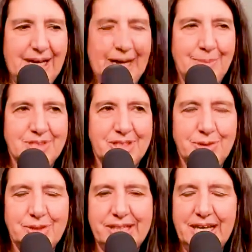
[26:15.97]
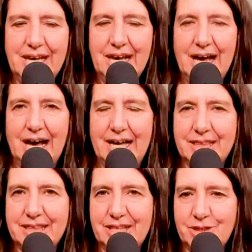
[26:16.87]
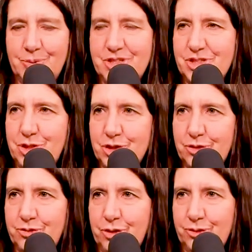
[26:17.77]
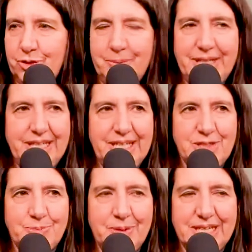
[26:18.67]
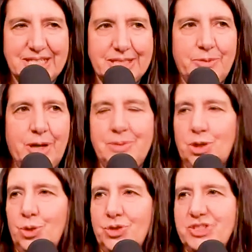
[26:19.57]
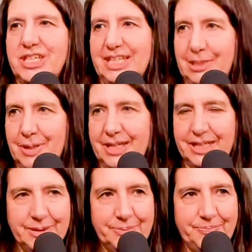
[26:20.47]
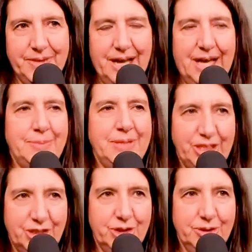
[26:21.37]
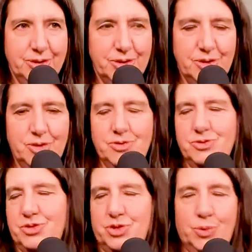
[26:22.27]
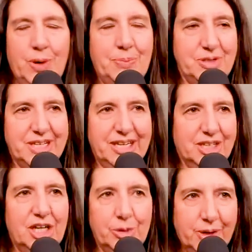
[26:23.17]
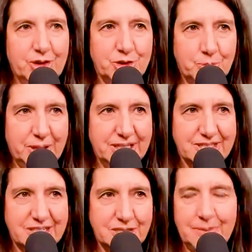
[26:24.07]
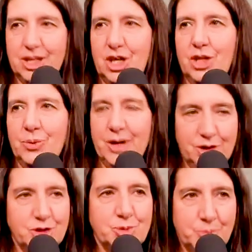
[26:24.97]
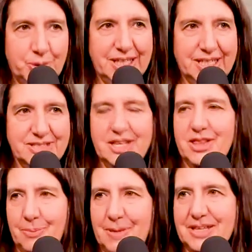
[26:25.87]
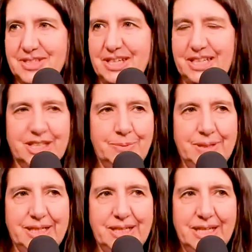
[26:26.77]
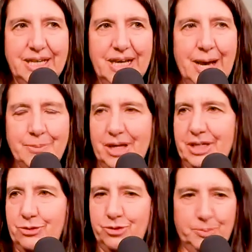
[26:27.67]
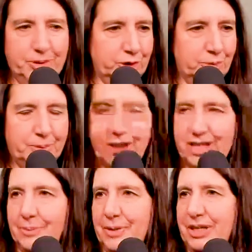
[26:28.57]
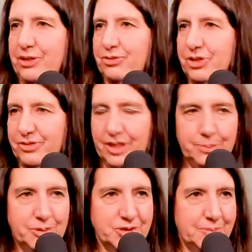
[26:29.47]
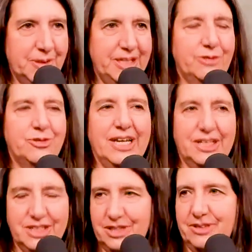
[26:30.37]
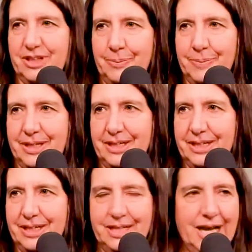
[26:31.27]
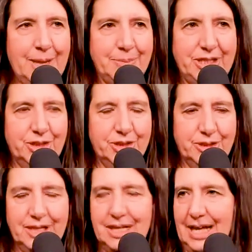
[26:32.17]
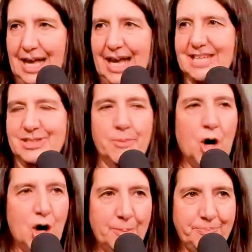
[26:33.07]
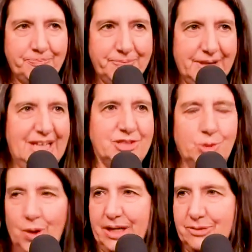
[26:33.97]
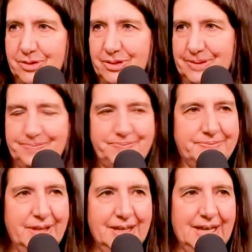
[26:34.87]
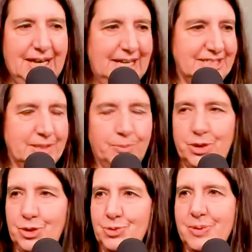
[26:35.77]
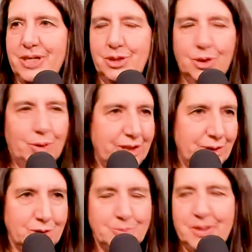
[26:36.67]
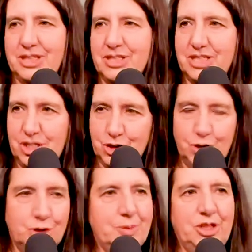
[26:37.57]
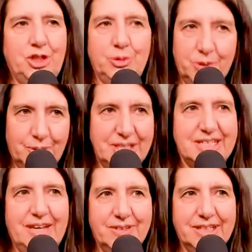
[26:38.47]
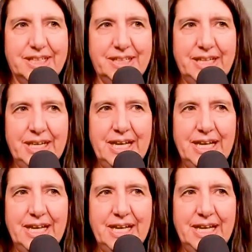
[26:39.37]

Absolutely. I think the reason you should vote for me is because I'm not beholden to anybody. I'm here to represent Colorado Springs and to make Colorado Springs the best city it can be. I'm not here for a political party. I'm not here for developers. I'm not here for anti-development. I'm here as a mom, as a wife, as someone who's been a lawyer, who's been a teacher, who's been a human rights advocate.